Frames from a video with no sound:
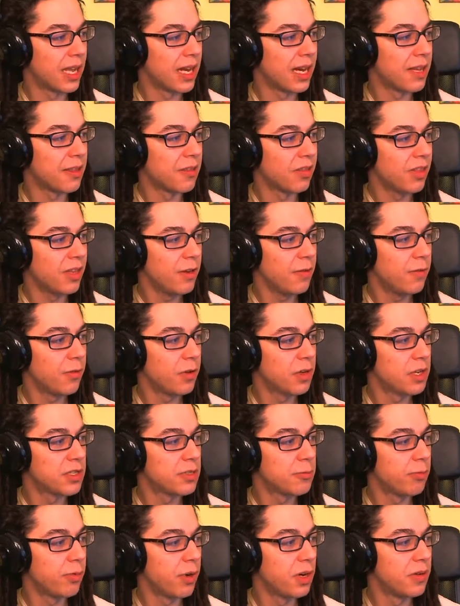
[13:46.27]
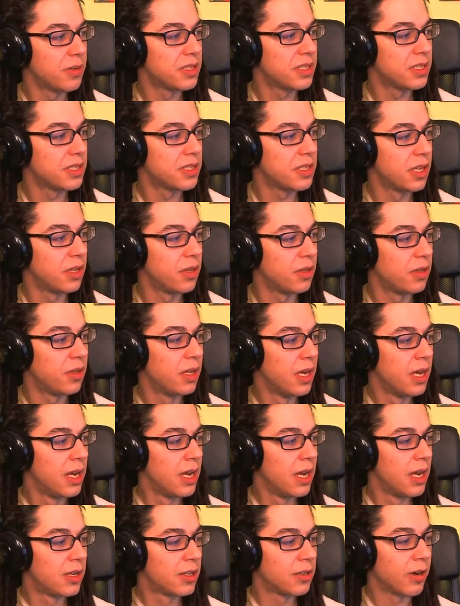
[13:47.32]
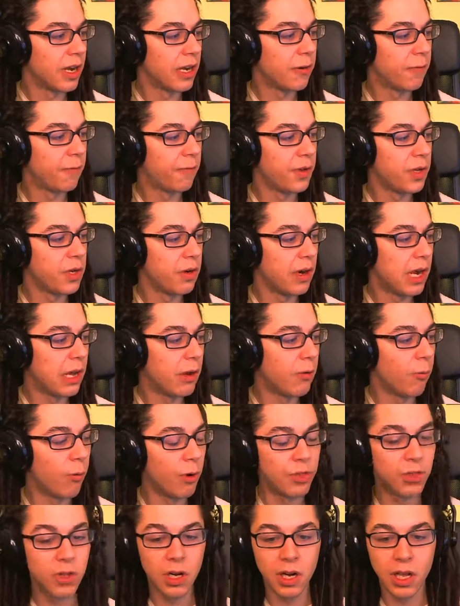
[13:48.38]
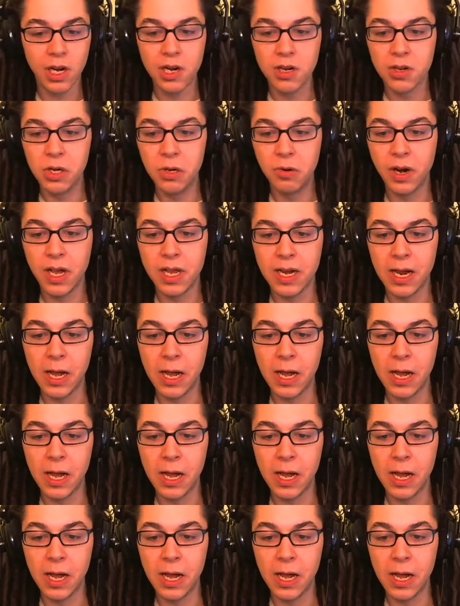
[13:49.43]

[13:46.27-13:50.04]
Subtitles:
And I think Veritas Pro is still trying to figure out what they're going to do right now.